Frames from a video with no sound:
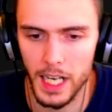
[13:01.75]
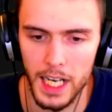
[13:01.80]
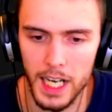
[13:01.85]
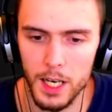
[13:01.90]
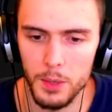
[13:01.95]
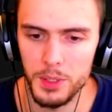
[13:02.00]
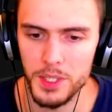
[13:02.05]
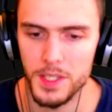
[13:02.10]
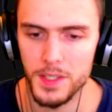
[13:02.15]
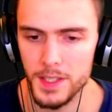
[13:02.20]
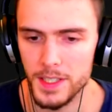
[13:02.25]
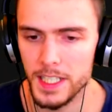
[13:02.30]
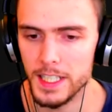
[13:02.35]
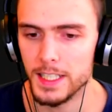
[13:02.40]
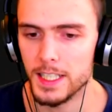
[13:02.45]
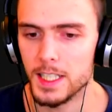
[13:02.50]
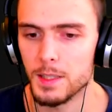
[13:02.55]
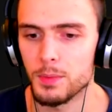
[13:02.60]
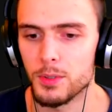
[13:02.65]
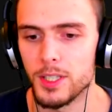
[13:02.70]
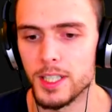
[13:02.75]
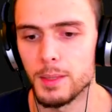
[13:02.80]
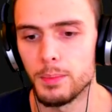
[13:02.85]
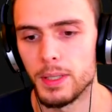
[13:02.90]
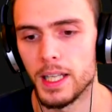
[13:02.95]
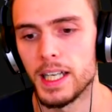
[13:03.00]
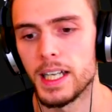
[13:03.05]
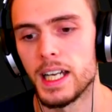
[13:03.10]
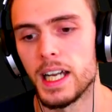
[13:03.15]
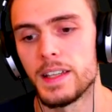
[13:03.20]
which is the distance between the
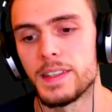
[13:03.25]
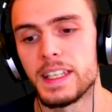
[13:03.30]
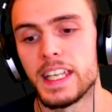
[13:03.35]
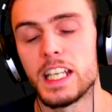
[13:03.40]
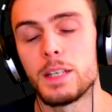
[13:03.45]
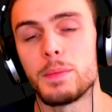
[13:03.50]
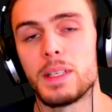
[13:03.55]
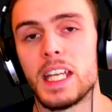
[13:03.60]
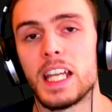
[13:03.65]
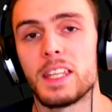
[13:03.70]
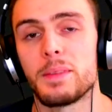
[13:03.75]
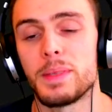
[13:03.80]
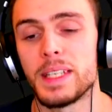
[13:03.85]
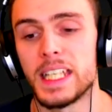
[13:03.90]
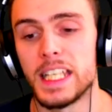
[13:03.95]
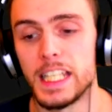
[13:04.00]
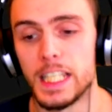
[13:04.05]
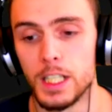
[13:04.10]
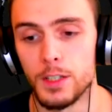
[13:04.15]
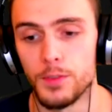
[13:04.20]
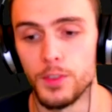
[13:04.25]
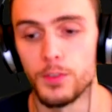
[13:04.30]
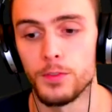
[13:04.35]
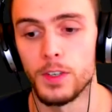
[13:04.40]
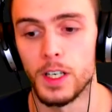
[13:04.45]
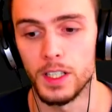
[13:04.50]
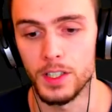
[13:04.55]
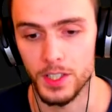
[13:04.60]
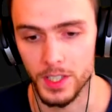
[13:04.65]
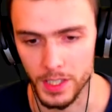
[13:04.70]
player and the enemy at the beginning of the
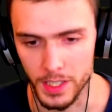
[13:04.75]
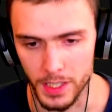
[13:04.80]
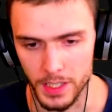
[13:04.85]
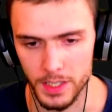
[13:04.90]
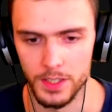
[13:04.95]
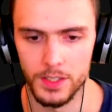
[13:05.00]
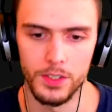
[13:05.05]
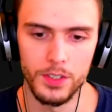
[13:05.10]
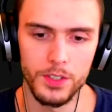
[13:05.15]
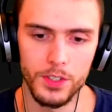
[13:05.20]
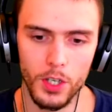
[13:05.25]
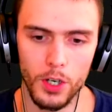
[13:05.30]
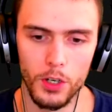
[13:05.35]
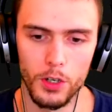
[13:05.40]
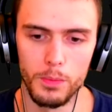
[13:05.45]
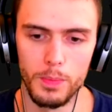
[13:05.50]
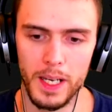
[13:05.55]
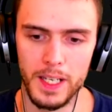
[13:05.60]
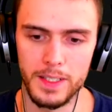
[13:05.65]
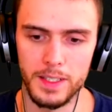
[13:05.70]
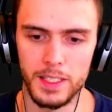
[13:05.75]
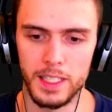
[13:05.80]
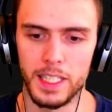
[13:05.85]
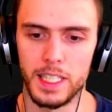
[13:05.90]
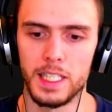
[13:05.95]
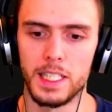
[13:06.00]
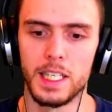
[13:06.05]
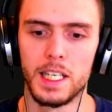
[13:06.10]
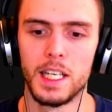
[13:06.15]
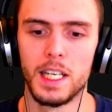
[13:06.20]
function. So
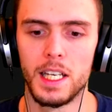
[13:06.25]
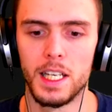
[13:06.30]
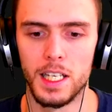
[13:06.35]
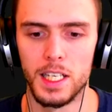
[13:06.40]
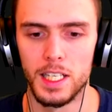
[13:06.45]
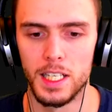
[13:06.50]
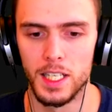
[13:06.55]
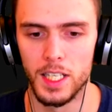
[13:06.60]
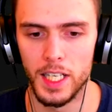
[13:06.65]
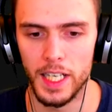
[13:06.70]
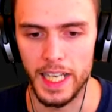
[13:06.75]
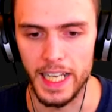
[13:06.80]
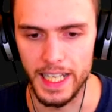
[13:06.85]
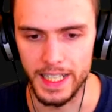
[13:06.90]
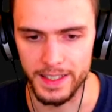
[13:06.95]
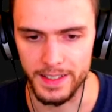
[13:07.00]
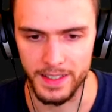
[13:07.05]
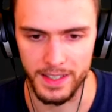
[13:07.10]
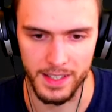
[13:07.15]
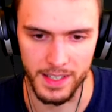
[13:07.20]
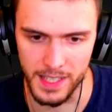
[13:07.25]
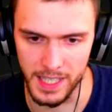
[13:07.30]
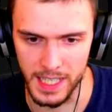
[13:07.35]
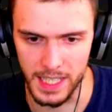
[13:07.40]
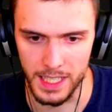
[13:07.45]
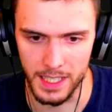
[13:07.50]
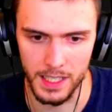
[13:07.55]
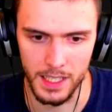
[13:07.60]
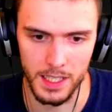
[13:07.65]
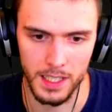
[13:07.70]
basically, it's
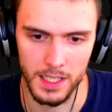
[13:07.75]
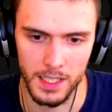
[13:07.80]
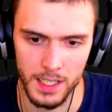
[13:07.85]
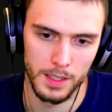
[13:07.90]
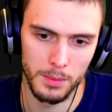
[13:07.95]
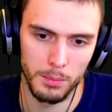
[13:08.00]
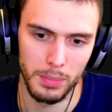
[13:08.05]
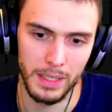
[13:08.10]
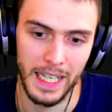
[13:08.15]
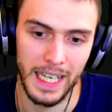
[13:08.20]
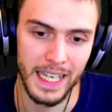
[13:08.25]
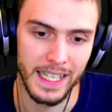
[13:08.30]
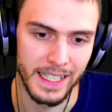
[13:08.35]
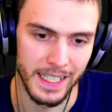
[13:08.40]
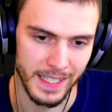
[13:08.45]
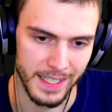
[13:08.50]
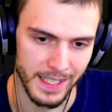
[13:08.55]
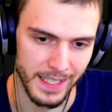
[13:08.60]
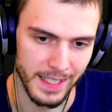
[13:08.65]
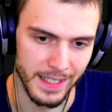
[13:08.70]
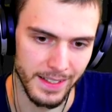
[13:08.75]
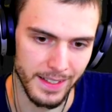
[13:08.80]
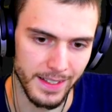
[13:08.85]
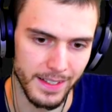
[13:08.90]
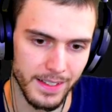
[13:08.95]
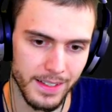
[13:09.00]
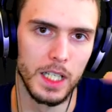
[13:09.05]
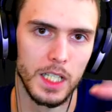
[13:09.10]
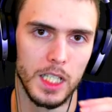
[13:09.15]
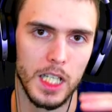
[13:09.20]
the player
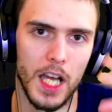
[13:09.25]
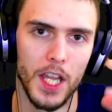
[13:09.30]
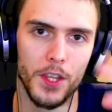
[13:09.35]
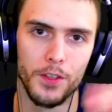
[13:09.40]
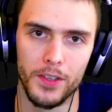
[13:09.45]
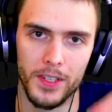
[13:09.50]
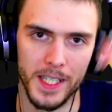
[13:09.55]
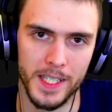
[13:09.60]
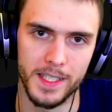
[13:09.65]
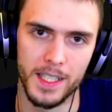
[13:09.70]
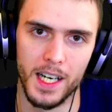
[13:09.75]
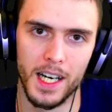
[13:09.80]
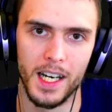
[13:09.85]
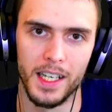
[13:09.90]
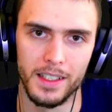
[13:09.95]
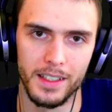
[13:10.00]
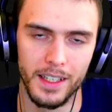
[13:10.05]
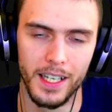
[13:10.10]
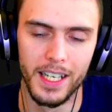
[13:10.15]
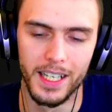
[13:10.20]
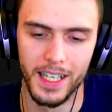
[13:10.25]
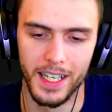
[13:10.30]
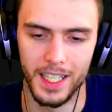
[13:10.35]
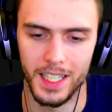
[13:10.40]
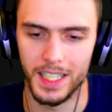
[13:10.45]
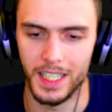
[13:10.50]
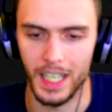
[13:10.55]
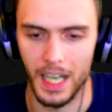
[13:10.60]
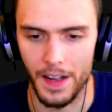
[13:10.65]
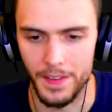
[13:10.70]
distance at the very start,
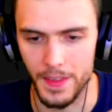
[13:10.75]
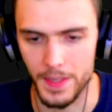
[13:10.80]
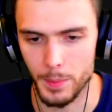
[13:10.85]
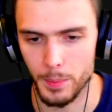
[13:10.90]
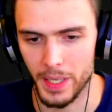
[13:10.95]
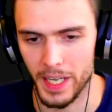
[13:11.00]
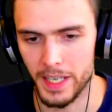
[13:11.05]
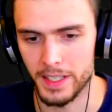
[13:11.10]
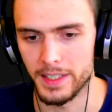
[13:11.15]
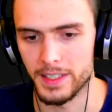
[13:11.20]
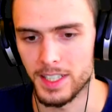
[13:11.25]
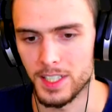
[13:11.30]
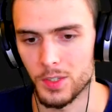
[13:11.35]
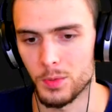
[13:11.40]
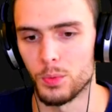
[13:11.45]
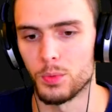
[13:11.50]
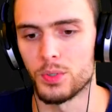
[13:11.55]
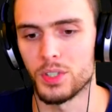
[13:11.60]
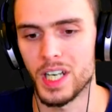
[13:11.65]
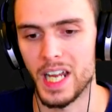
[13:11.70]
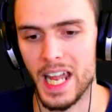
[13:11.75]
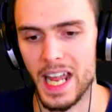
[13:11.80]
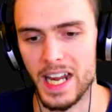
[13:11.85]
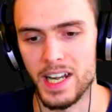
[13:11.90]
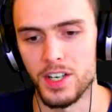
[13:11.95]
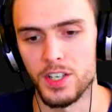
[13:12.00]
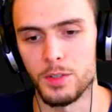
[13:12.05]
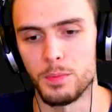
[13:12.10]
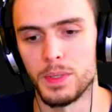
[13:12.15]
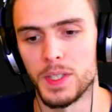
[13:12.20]
and then the player distance will
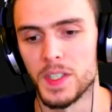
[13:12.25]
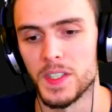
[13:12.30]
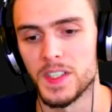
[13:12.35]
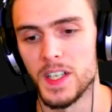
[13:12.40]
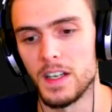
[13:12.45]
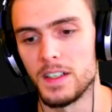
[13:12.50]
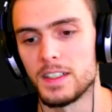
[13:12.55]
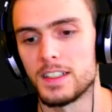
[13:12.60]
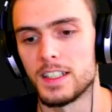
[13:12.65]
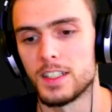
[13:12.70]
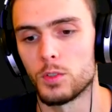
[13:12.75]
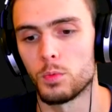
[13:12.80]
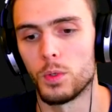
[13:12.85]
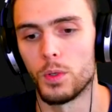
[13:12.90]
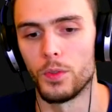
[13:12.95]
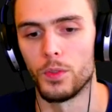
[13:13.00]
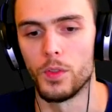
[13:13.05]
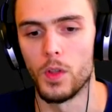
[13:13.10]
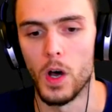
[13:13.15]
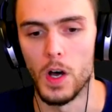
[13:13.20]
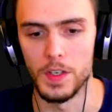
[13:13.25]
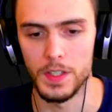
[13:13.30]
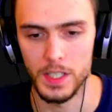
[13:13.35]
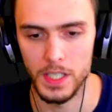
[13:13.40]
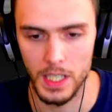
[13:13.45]
change, but the start distance will not.